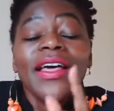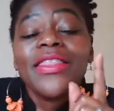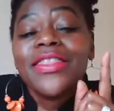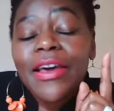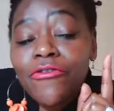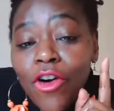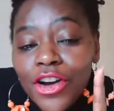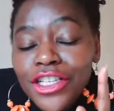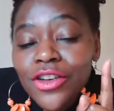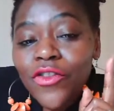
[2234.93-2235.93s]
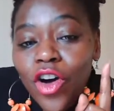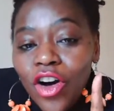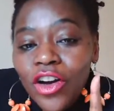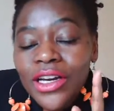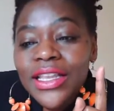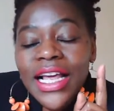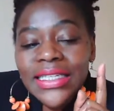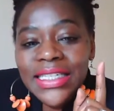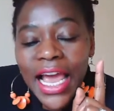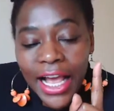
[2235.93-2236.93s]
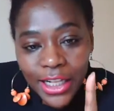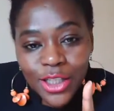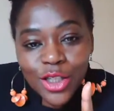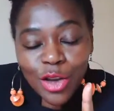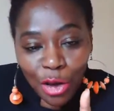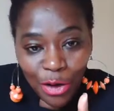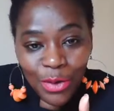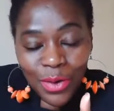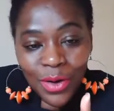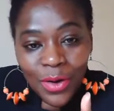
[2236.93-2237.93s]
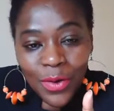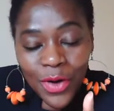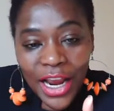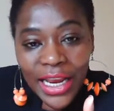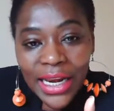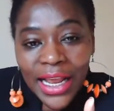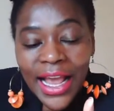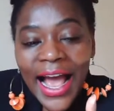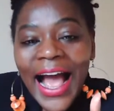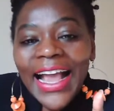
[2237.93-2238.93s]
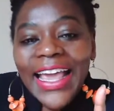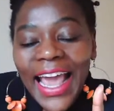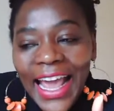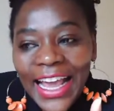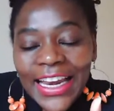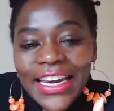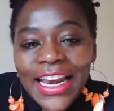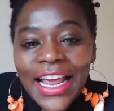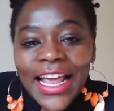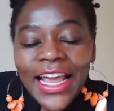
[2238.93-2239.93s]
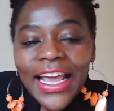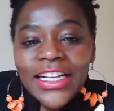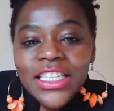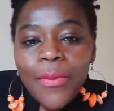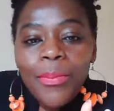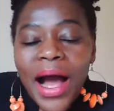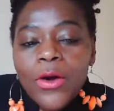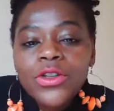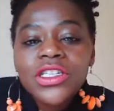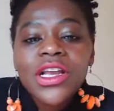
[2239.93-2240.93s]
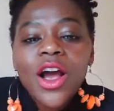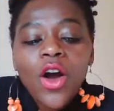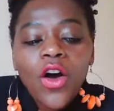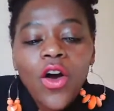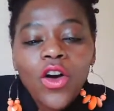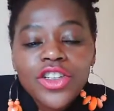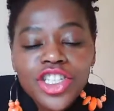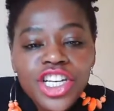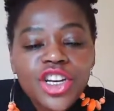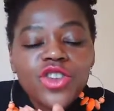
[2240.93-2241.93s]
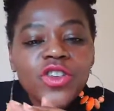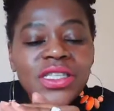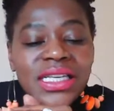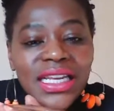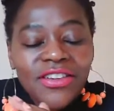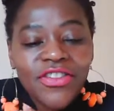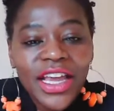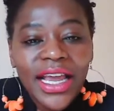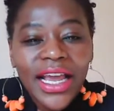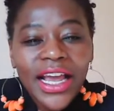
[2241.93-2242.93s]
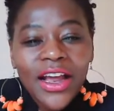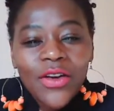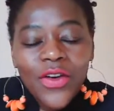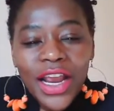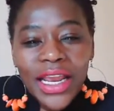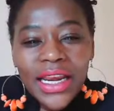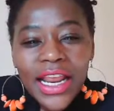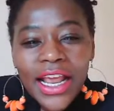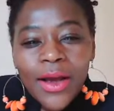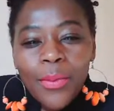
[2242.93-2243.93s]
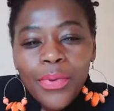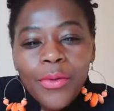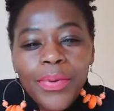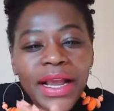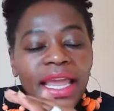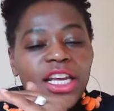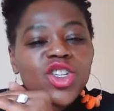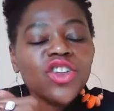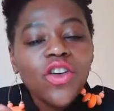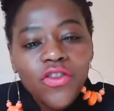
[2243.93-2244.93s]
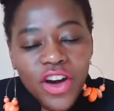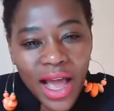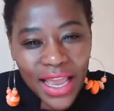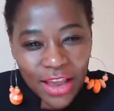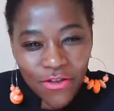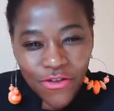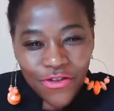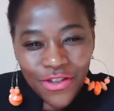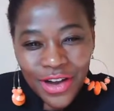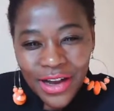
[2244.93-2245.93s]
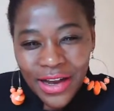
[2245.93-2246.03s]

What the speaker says: The voice of God that tells you, right? Again, it's about continuous living, right? Propagation of life.